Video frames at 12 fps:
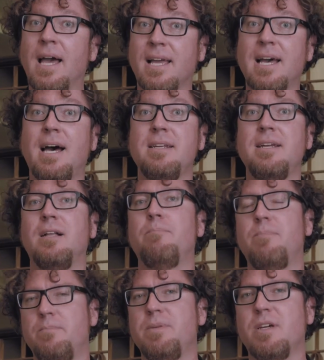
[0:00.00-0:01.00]
I can't
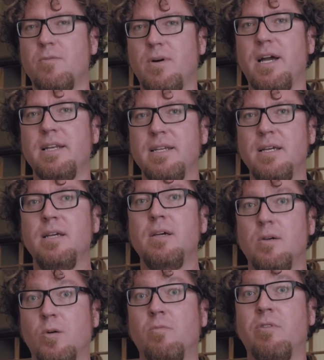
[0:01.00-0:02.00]
help but be quite
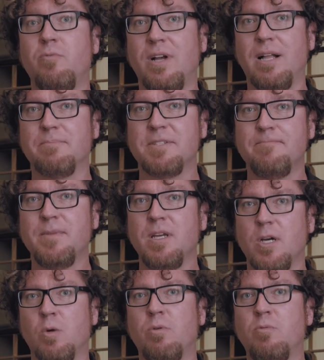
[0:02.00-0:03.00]
overwhelmed.
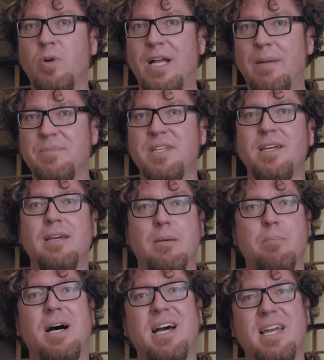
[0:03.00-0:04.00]

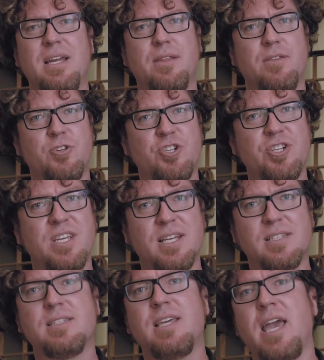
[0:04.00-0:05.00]
Overwhelmed by the
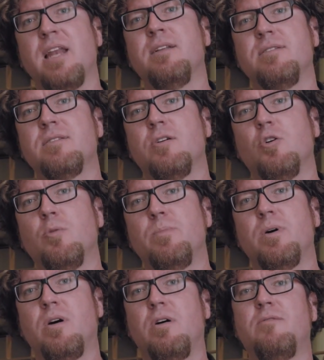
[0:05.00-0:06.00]
sheer scale and
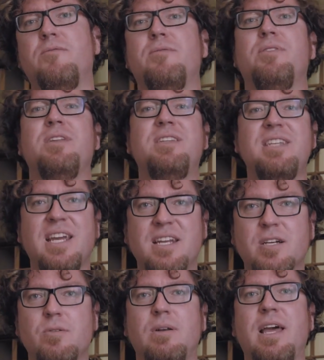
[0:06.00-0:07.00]
scope of the
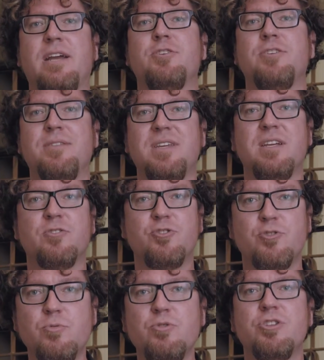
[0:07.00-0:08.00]
data collection, the
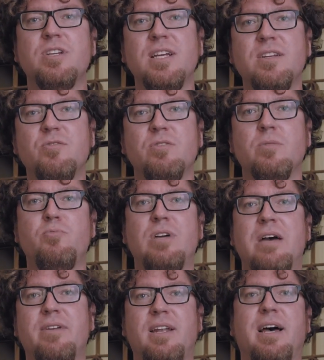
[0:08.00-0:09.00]
intrusion into the
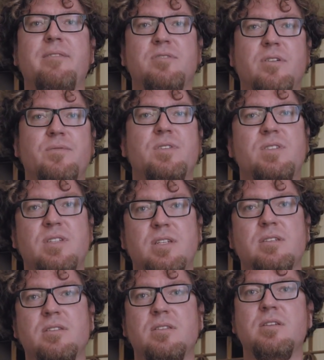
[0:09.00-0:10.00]
private lives of the
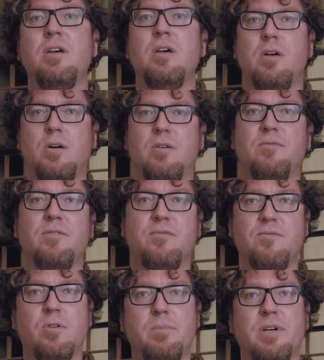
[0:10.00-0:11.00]
citizens of the
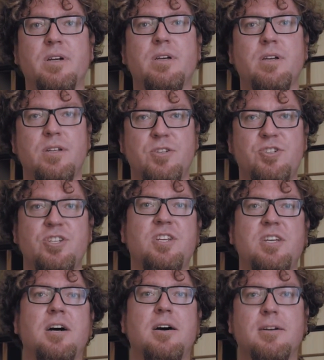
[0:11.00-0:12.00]
former
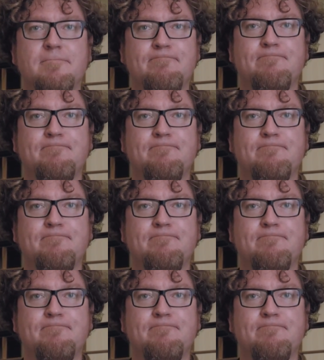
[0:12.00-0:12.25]
GDR.